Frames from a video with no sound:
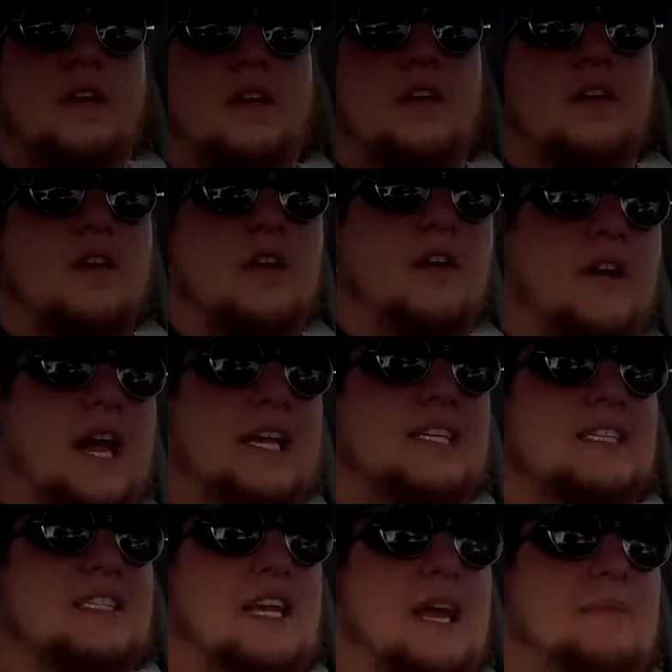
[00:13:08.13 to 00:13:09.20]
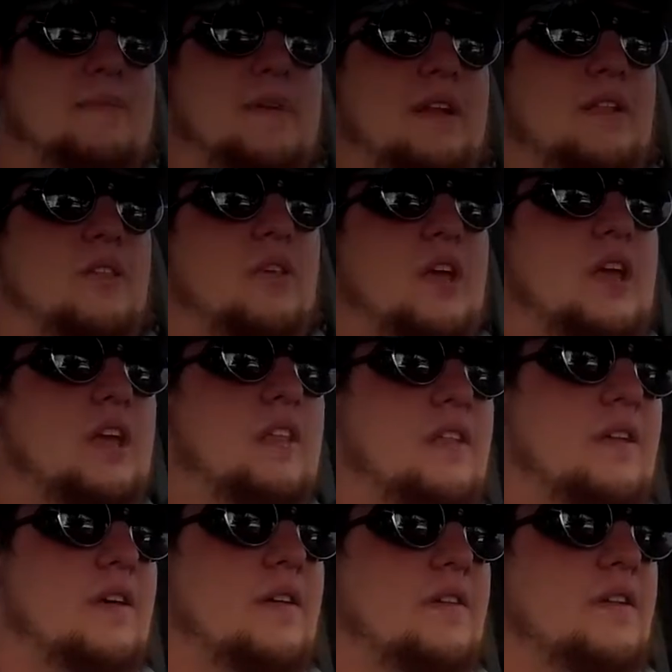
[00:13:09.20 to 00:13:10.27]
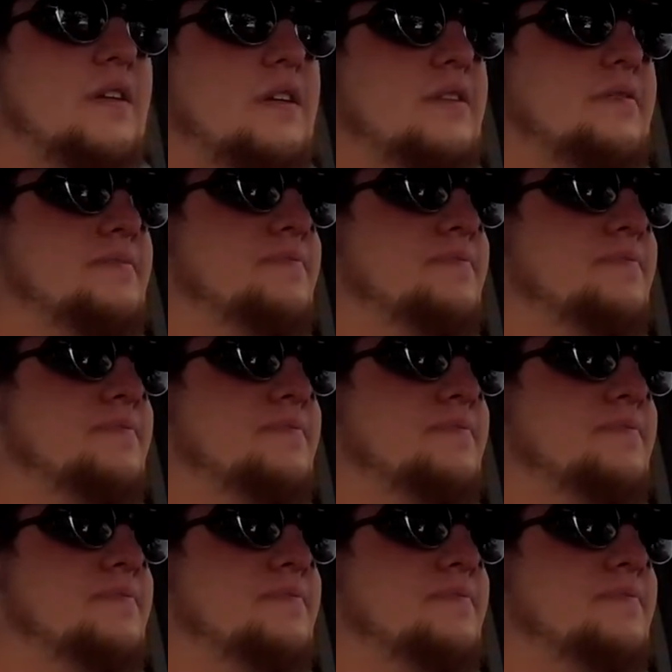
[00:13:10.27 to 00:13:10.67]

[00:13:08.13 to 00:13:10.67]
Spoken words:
you know, I just happen to think that, you know,